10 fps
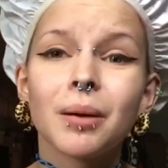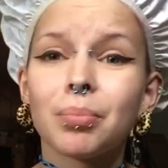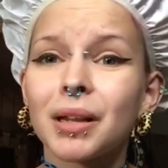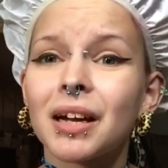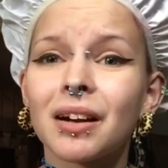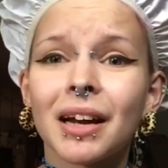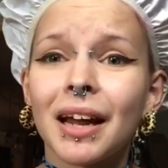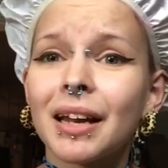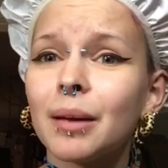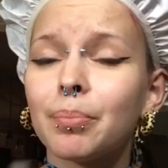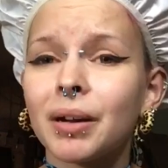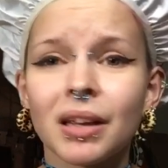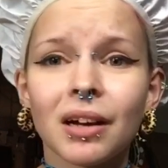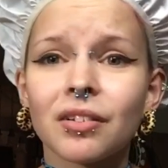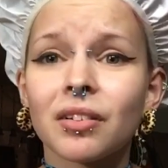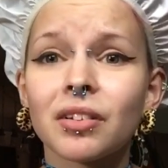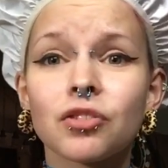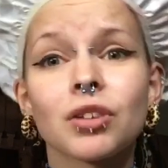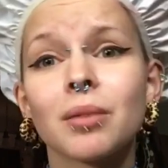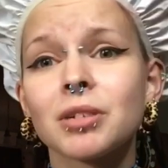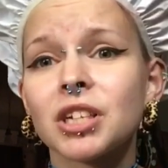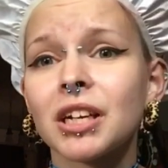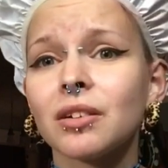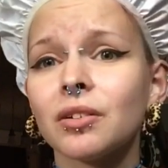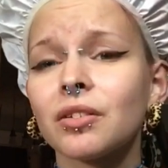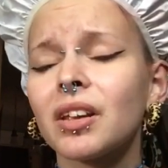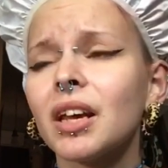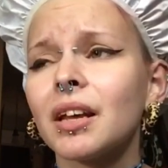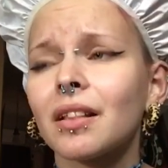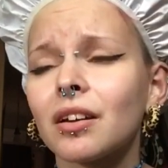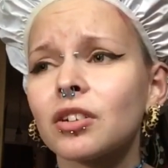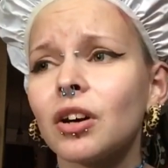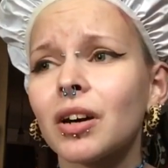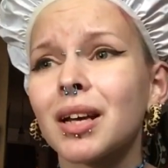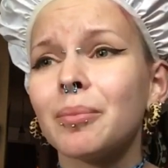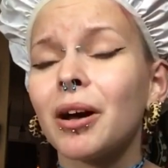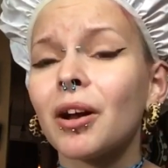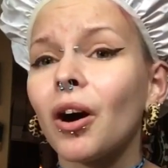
Blair, and anybody else, all these drama channels that are talking about it,